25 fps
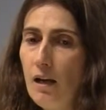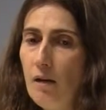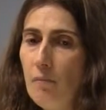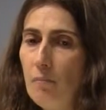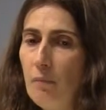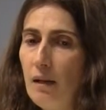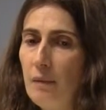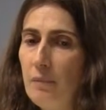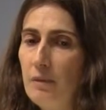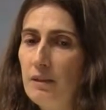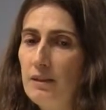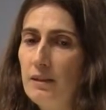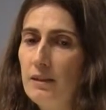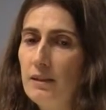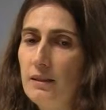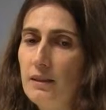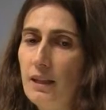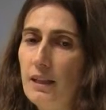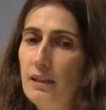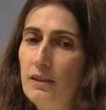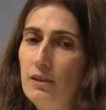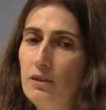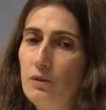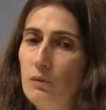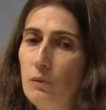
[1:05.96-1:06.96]
My
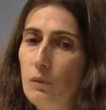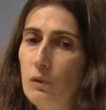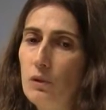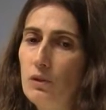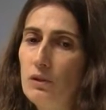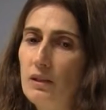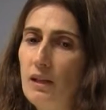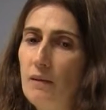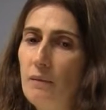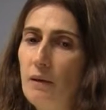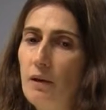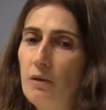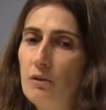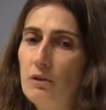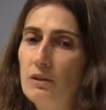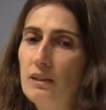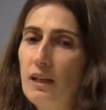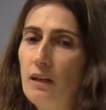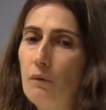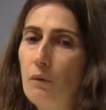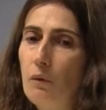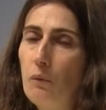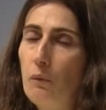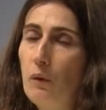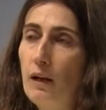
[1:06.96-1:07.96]
presentation was about
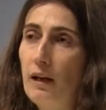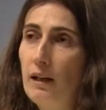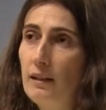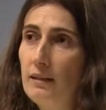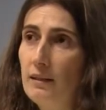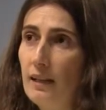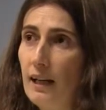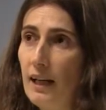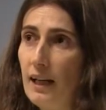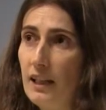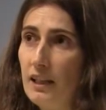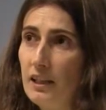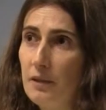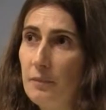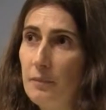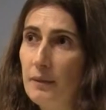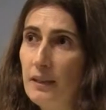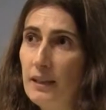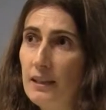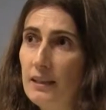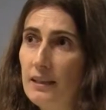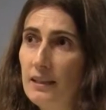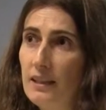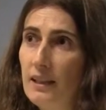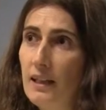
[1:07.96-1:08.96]
Jaguar 1
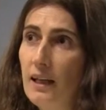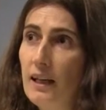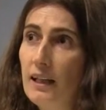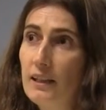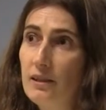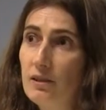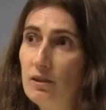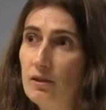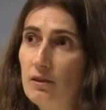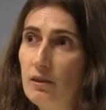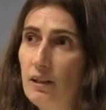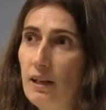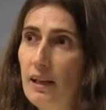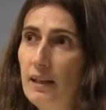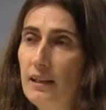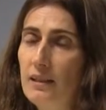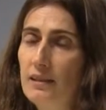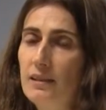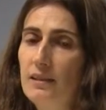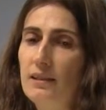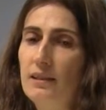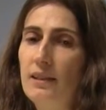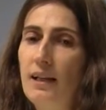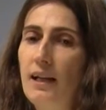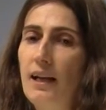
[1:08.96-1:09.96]
HPHT lessons learned.